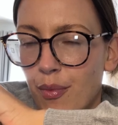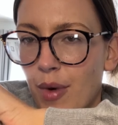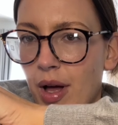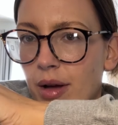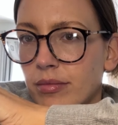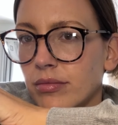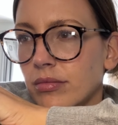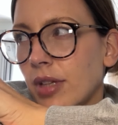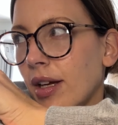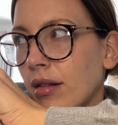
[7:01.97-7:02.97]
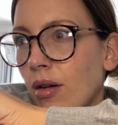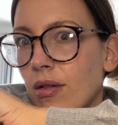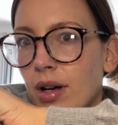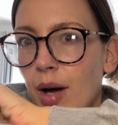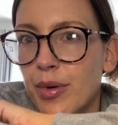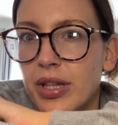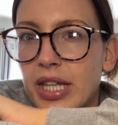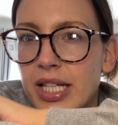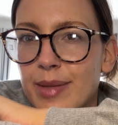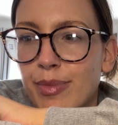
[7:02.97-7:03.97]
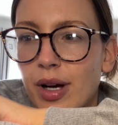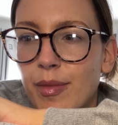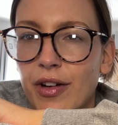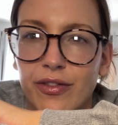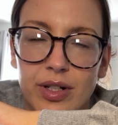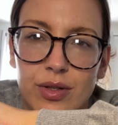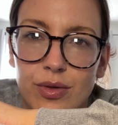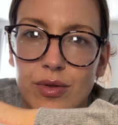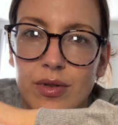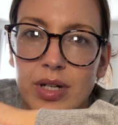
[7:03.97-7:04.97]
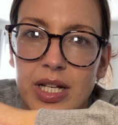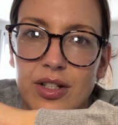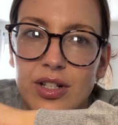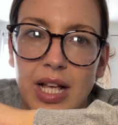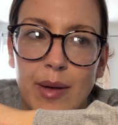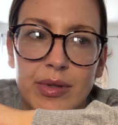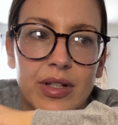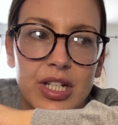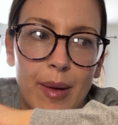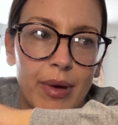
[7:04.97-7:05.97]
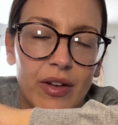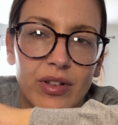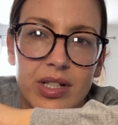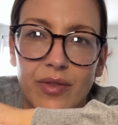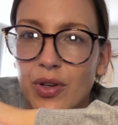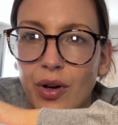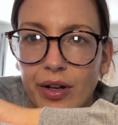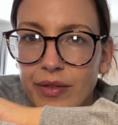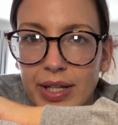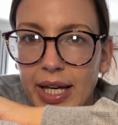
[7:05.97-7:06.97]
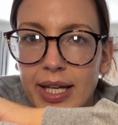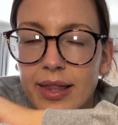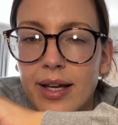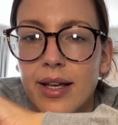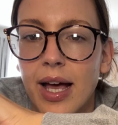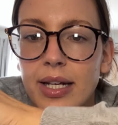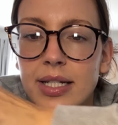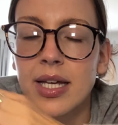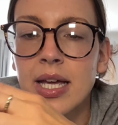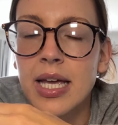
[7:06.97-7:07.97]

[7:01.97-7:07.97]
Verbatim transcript: like long cupboard that's by my front door is just absolutely jam-packed full of stuff you can't even get in there, and